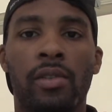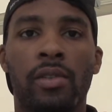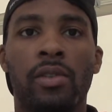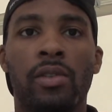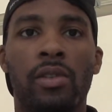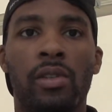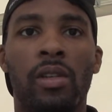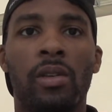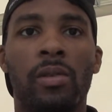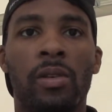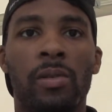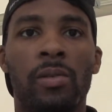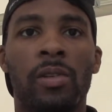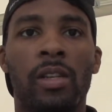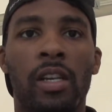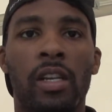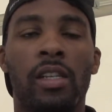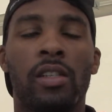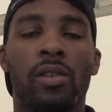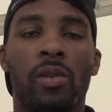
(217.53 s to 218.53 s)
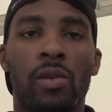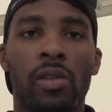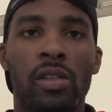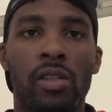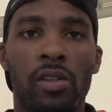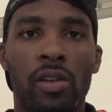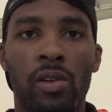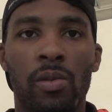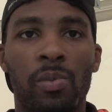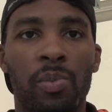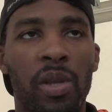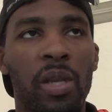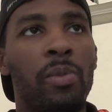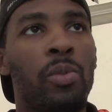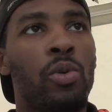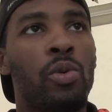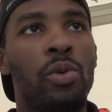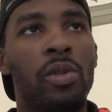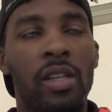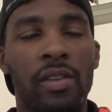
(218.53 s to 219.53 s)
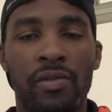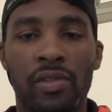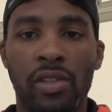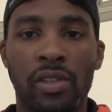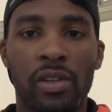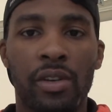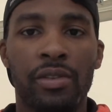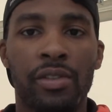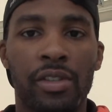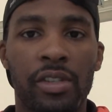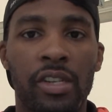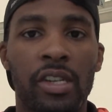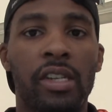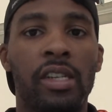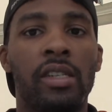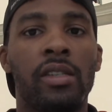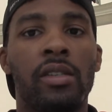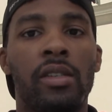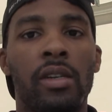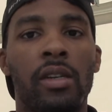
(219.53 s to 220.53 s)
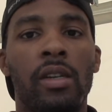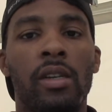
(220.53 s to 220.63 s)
You see what I'm saying? It's only certain people who live in certain cities,